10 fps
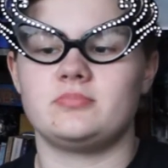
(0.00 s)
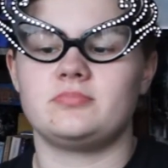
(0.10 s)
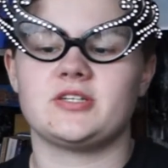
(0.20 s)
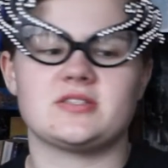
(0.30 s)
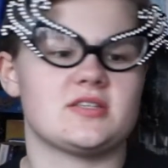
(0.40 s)

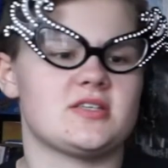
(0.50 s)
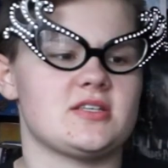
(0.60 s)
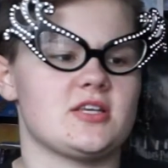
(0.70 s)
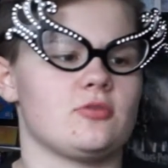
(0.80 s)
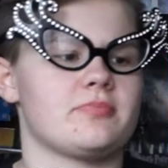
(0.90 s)
because this is
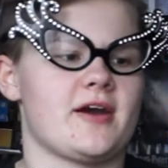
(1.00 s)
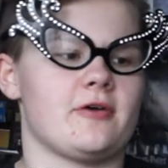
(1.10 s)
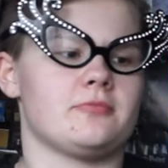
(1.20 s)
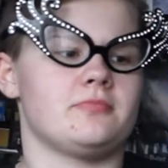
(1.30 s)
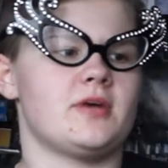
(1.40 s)
Little
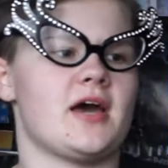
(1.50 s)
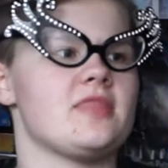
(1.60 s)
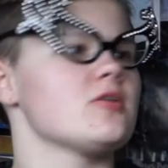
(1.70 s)
Brown and